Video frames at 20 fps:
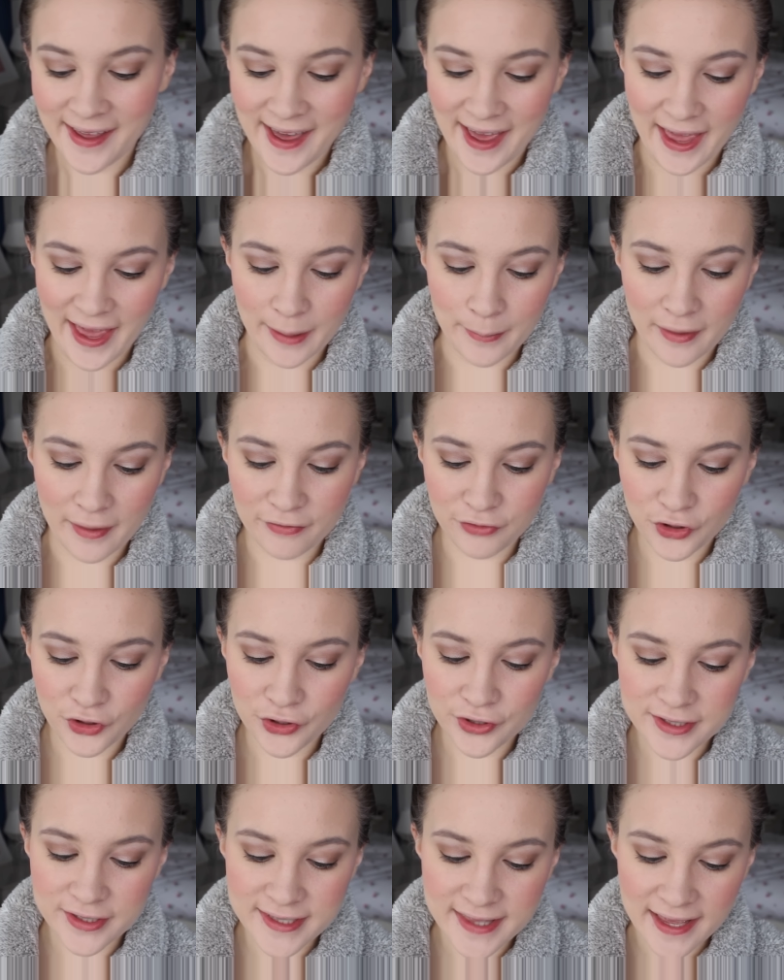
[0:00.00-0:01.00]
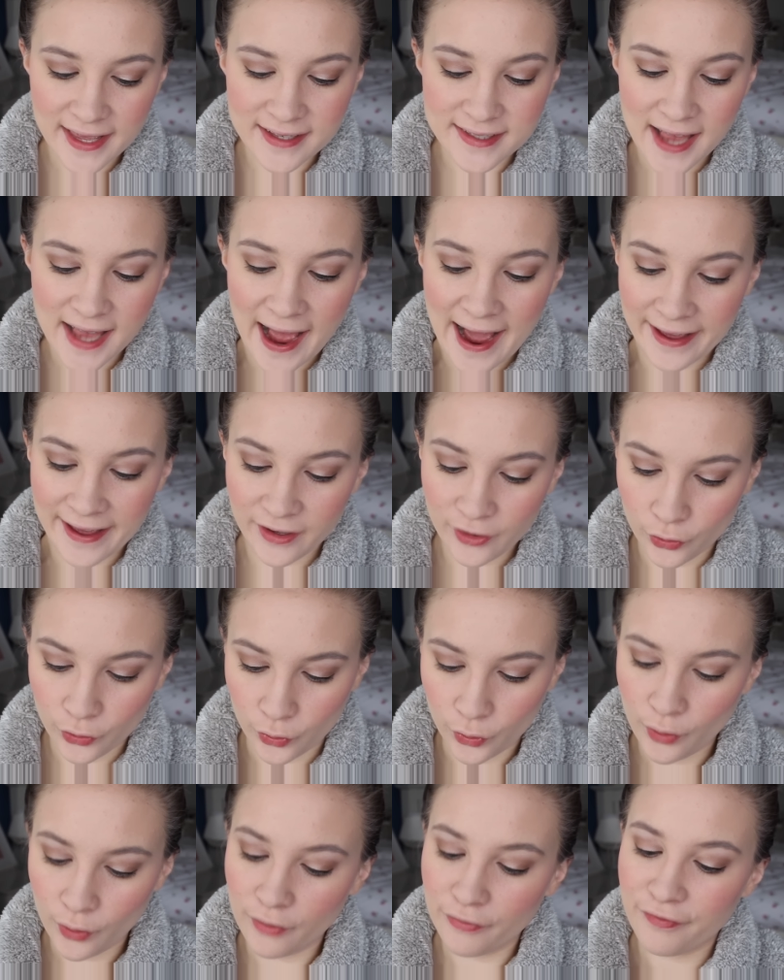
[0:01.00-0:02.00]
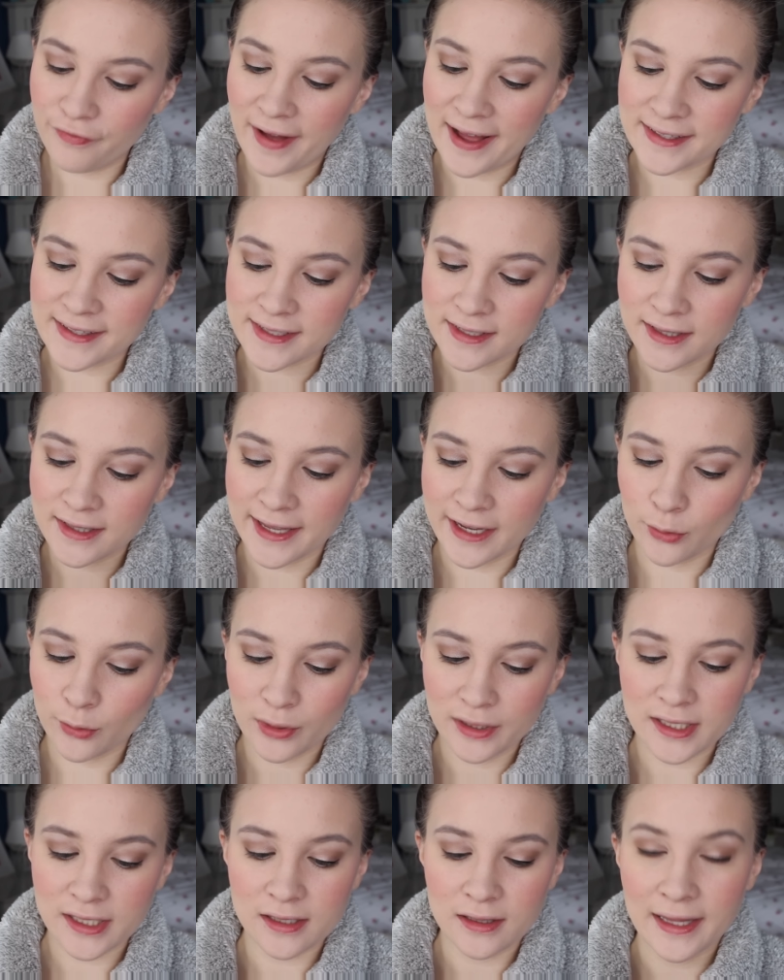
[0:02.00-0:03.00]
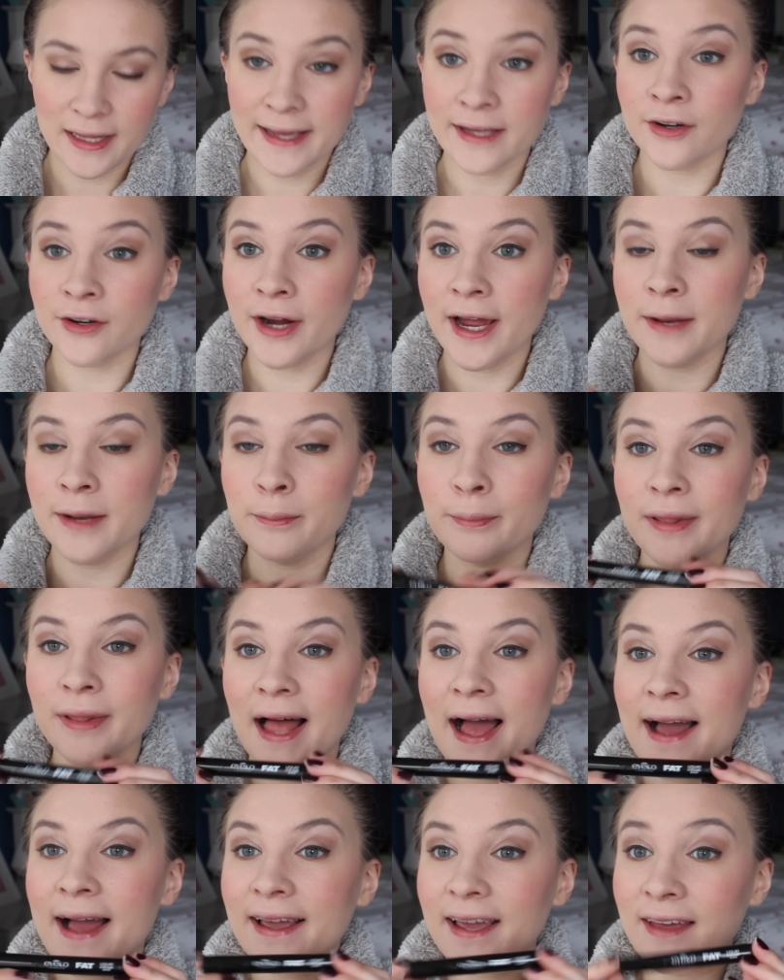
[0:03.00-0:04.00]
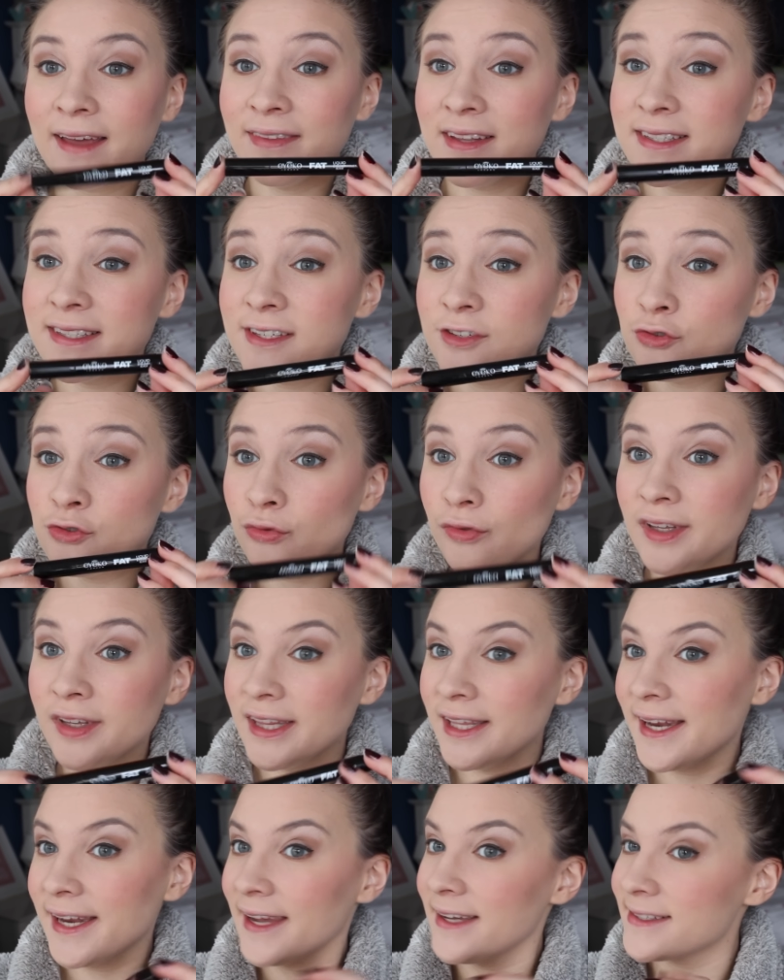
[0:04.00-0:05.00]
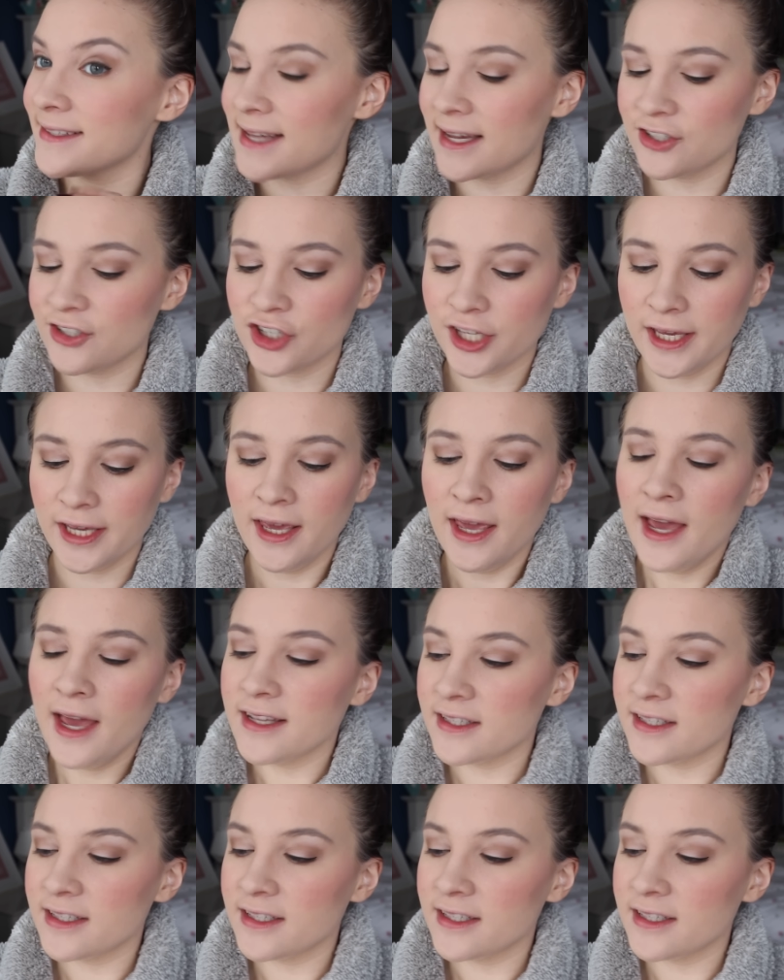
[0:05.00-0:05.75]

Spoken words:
I've used this Ico Fat Liquid Liner in black, and this is really nice actually.